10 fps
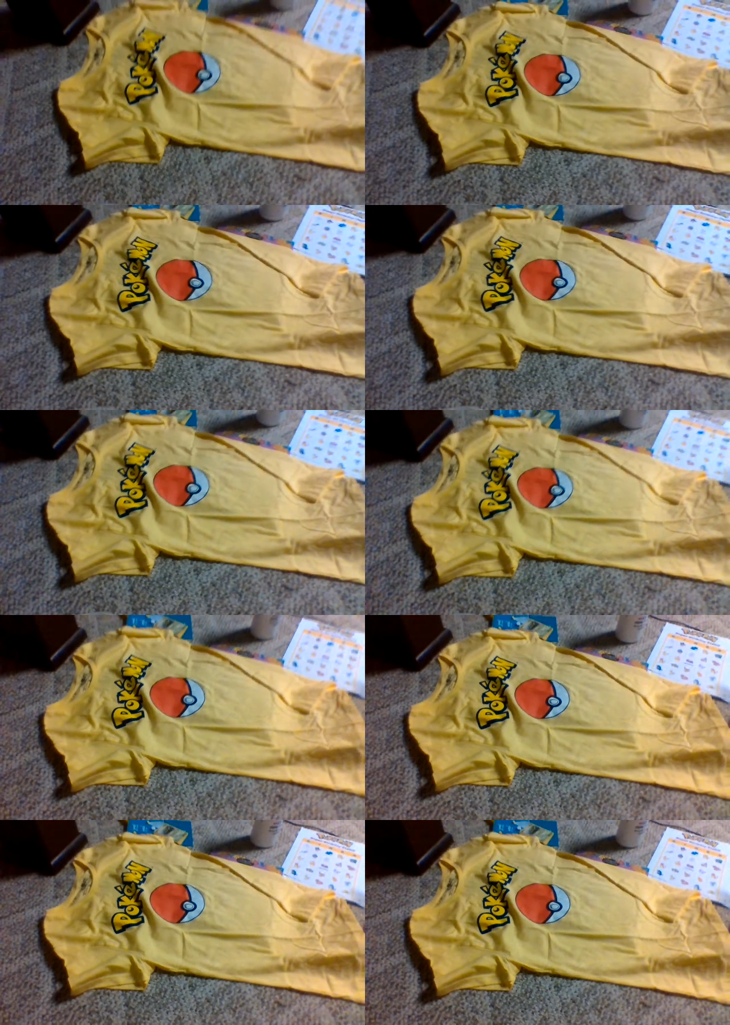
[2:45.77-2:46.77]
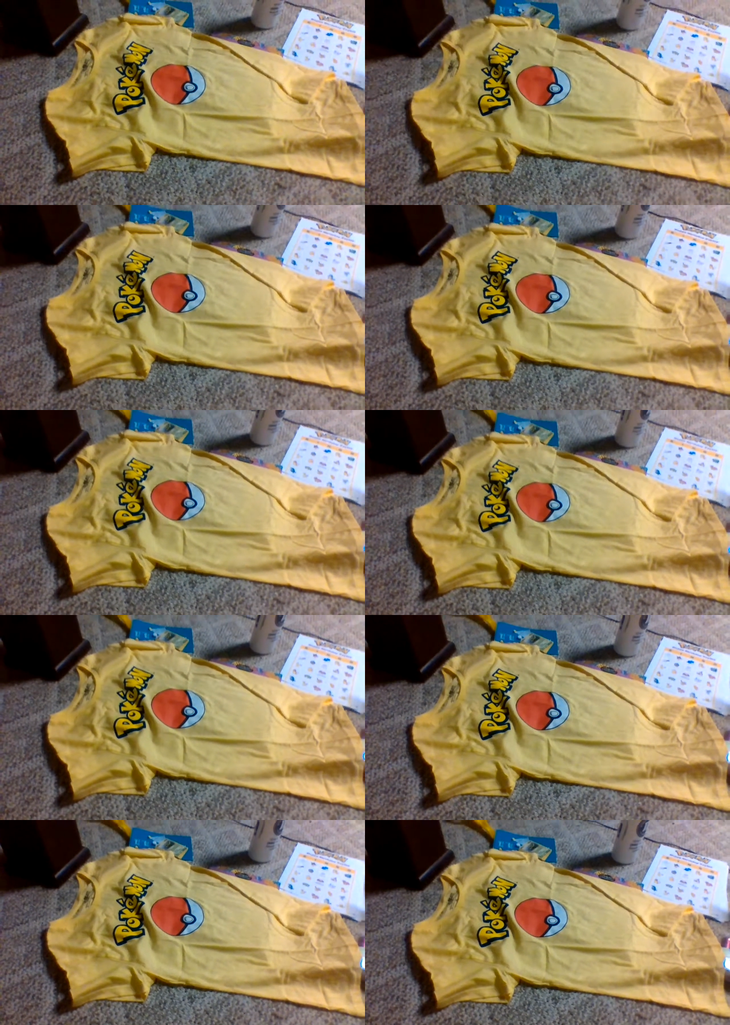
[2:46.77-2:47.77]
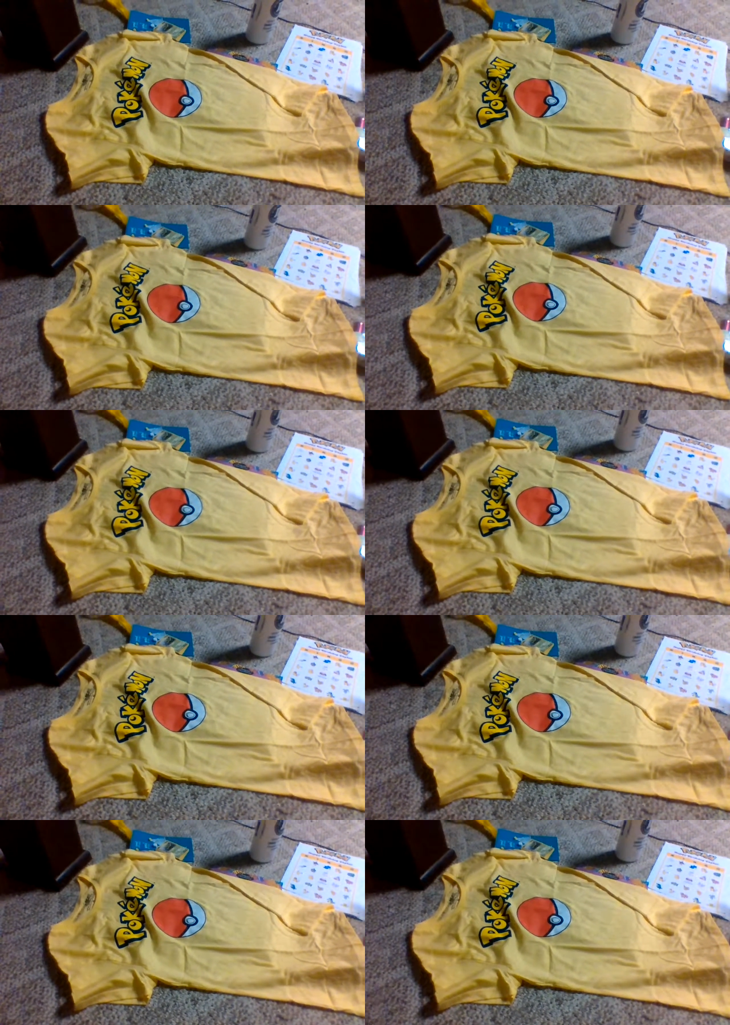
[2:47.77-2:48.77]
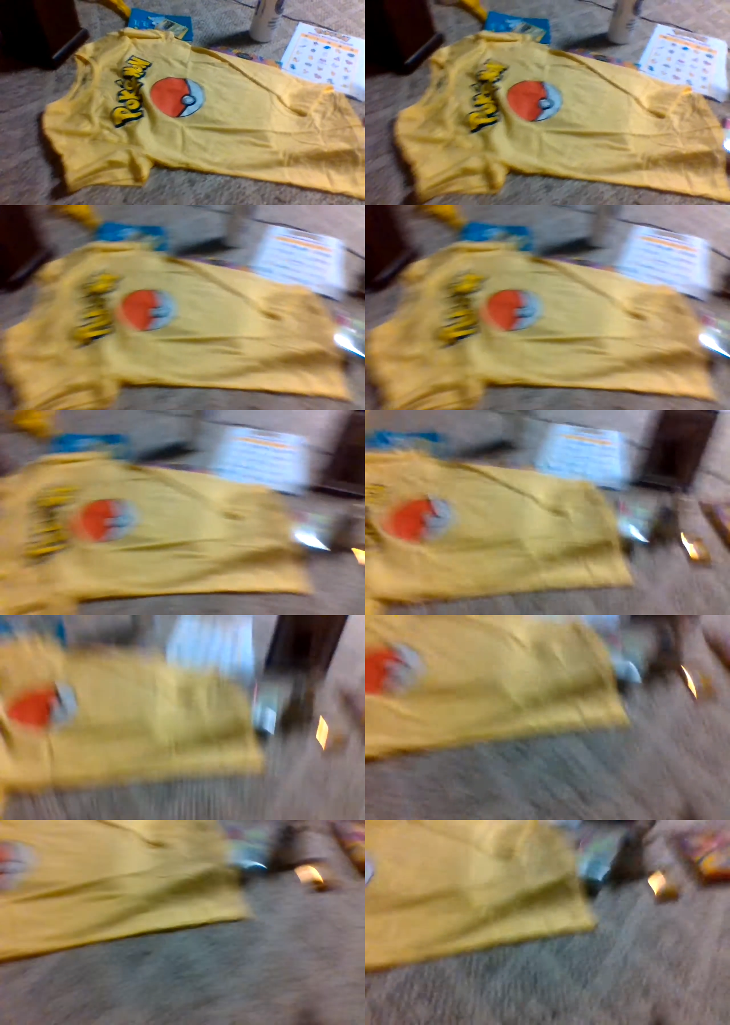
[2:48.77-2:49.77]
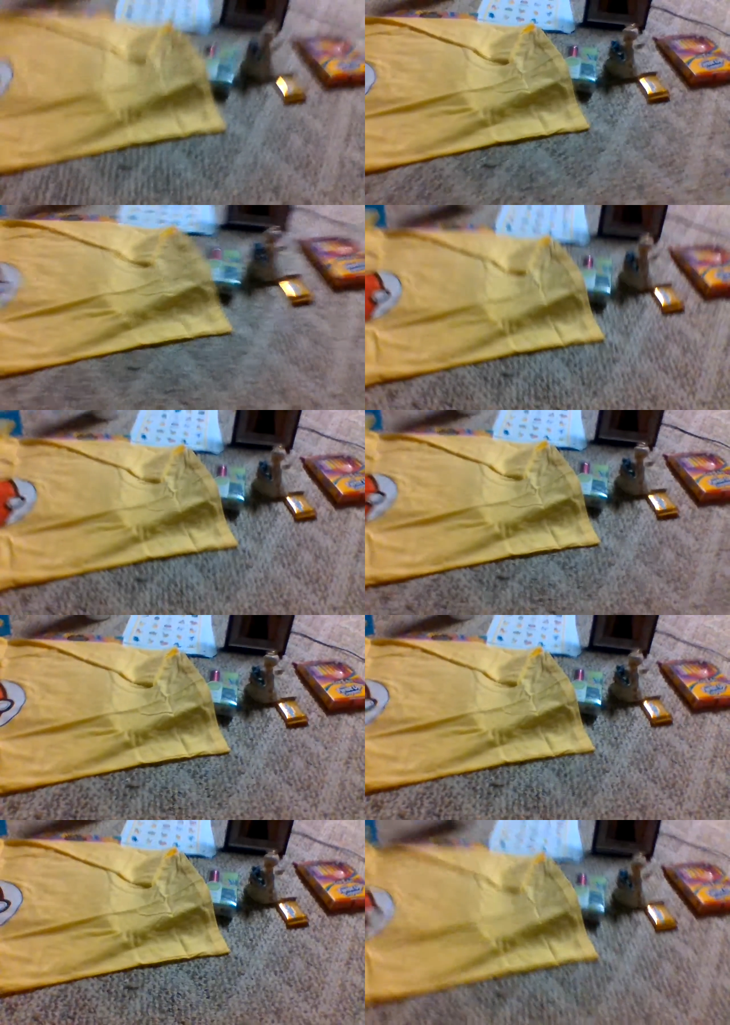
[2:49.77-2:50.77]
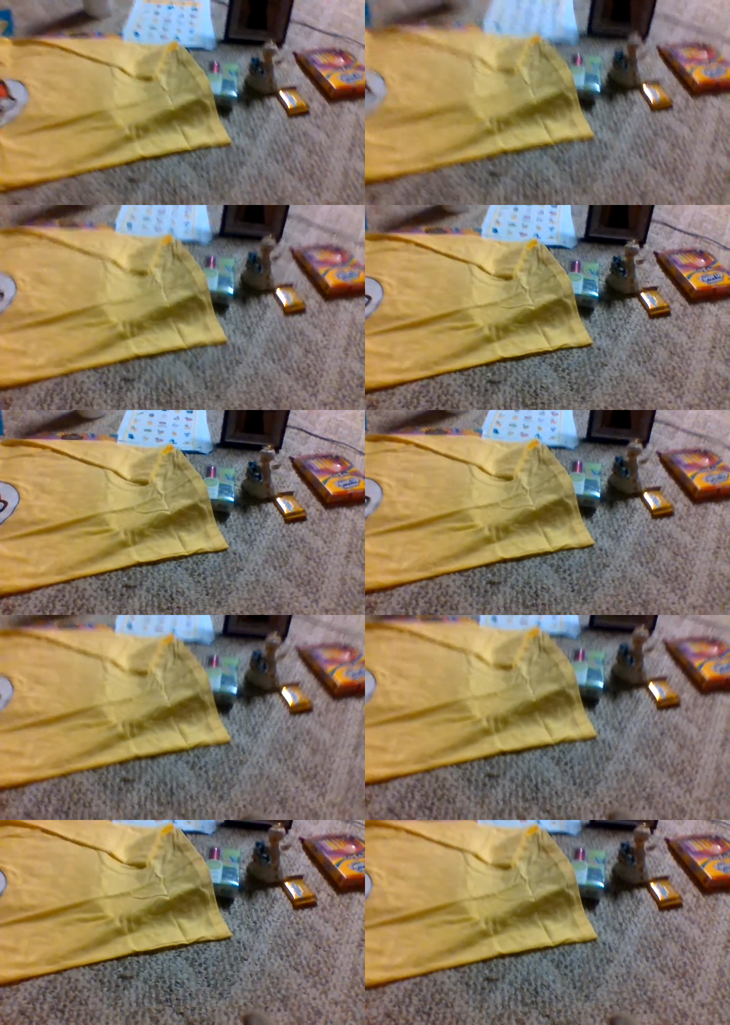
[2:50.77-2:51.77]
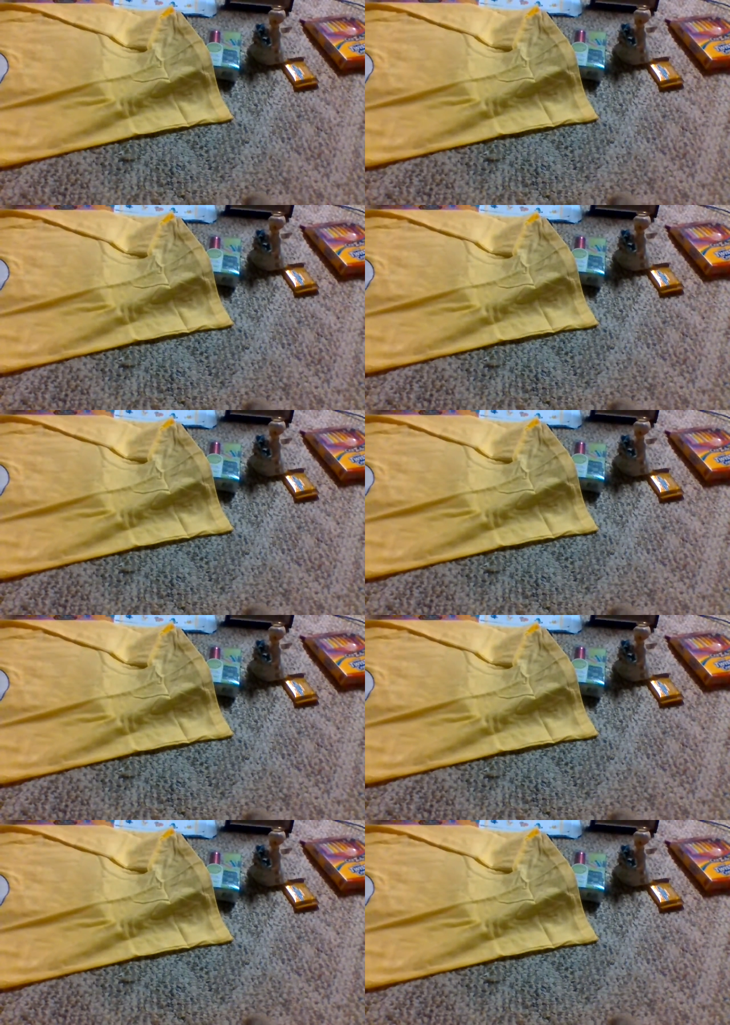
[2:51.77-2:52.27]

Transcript: No face is visible, so there are no lips to read.